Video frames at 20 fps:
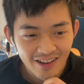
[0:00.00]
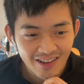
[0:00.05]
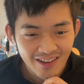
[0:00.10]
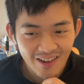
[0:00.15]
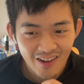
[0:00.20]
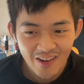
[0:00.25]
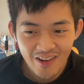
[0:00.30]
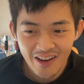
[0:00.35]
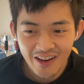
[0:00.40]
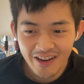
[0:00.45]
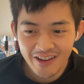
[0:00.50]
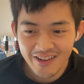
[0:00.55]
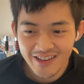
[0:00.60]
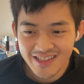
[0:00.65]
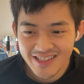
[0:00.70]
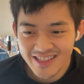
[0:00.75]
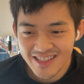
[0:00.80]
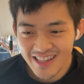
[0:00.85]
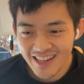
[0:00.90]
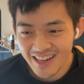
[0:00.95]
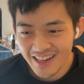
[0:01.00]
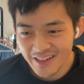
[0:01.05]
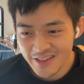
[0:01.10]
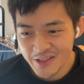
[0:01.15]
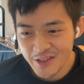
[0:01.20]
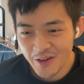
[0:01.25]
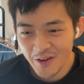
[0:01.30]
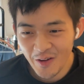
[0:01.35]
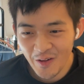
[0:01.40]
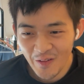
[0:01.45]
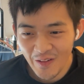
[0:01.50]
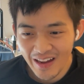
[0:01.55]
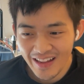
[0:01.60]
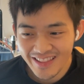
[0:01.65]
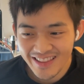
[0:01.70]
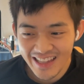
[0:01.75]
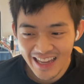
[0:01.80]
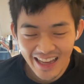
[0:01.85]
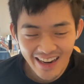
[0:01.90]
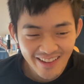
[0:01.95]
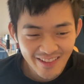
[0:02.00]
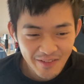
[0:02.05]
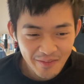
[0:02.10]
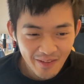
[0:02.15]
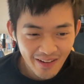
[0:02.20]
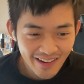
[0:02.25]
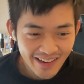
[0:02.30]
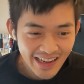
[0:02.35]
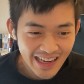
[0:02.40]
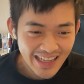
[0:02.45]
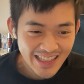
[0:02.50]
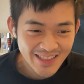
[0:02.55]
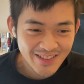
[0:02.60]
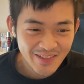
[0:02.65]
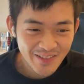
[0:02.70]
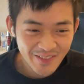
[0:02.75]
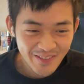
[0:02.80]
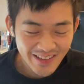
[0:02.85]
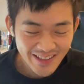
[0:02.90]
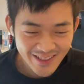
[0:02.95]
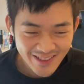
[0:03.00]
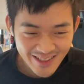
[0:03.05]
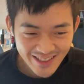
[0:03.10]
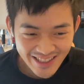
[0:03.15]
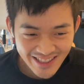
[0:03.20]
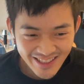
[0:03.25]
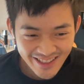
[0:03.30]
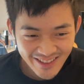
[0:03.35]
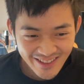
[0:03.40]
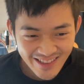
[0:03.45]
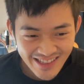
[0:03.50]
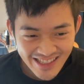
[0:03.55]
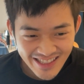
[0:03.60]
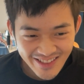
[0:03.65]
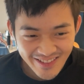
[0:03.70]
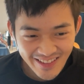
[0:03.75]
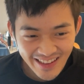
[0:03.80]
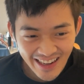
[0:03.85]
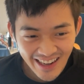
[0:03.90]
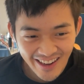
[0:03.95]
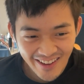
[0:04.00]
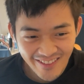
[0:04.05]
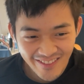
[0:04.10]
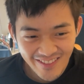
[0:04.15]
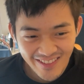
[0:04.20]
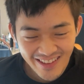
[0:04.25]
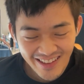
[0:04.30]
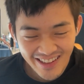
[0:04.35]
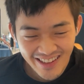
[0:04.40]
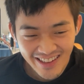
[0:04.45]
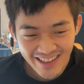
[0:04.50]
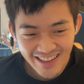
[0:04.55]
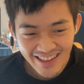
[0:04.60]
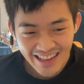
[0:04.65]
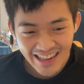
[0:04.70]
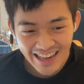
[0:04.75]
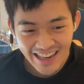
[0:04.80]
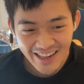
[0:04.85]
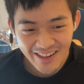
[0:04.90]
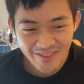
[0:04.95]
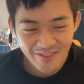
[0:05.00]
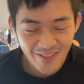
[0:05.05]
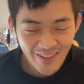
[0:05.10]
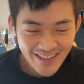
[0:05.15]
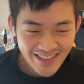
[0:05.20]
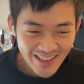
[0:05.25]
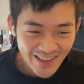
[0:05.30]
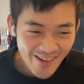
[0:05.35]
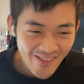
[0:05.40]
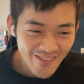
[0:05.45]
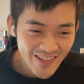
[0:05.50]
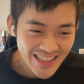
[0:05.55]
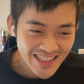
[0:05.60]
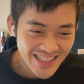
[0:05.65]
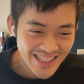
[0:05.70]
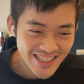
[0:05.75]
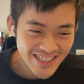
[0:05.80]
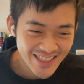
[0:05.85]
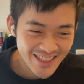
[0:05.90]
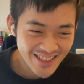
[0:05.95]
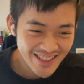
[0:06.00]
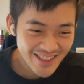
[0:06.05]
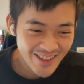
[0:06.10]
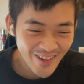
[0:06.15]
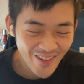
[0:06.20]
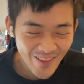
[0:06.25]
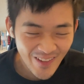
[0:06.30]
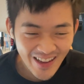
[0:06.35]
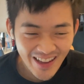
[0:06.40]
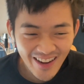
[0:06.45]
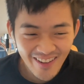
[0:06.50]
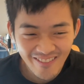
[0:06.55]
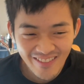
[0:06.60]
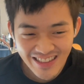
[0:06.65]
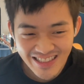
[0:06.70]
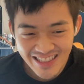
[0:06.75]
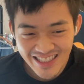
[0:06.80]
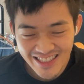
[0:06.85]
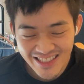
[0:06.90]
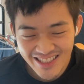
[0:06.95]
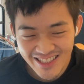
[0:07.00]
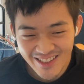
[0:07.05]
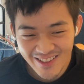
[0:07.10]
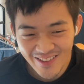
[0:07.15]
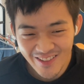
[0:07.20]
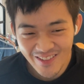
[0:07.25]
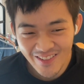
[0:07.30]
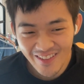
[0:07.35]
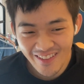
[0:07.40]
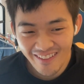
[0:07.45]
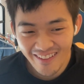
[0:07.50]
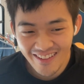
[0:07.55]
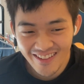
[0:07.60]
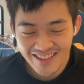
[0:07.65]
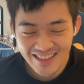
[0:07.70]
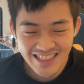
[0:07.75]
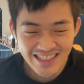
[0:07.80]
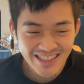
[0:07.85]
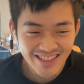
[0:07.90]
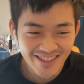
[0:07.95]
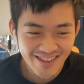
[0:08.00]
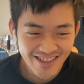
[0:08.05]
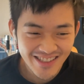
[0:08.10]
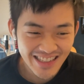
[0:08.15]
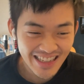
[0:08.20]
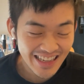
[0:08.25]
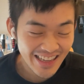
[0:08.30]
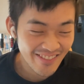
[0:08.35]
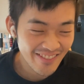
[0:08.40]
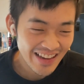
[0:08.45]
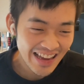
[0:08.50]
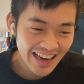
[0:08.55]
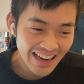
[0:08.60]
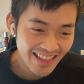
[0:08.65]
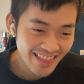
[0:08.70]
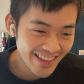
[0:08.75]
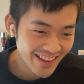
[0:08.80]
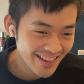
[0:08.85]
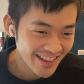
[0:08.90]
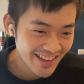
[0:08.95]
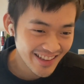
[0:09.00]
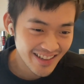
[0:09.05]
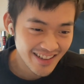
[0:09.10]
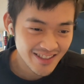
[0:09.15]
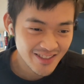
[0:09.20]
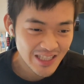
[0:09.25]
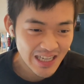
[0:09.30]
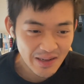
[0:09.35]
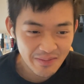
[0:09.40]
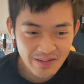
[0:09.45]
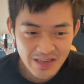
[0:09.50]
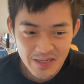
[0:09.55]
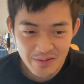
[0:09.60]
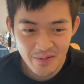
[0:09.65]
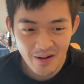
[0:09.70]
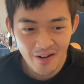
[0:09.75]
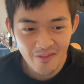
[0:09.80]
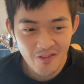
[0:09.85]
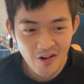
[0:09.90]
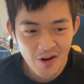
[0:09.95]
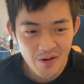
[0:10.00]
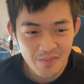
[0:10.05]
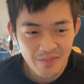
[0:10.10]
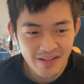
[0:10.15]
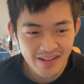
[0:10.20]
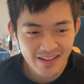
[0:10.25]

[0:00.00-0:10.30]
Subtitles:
okay, Chris, yeah, so at the end of the podcast, what we usually do is we have a fun little message, a KoreKara message to our listeners, and it could be anything, like a Japanese proverb,